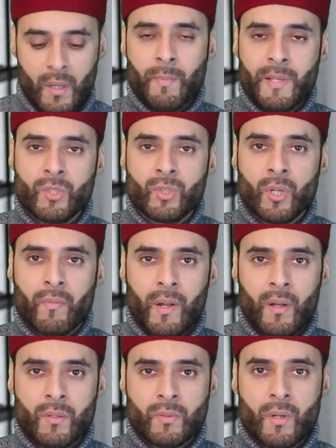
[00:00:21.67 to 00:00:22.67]
The Messenger of
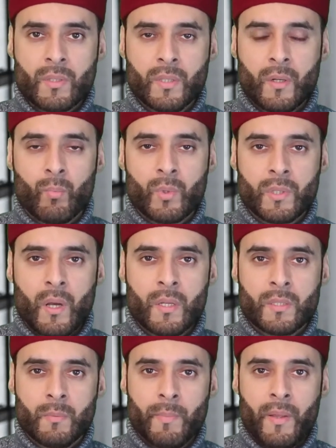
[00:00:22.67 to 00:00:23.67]
Allah was
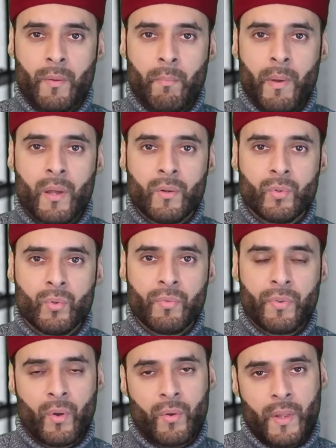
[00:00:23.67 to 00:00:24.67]
asked about the man who
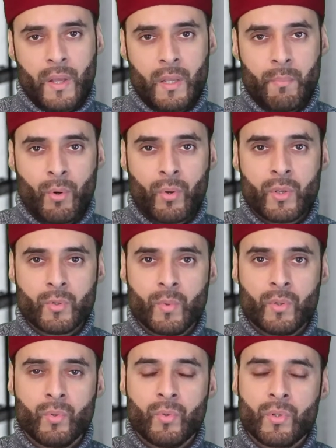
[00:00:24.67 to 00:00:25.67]
felt that he broke his
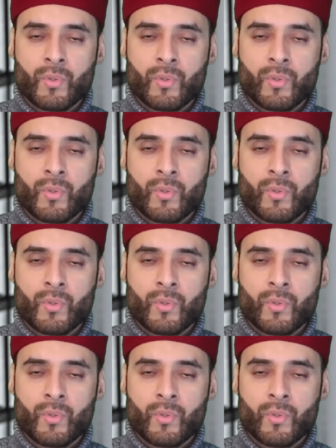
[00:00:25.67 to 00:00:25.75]
wudu.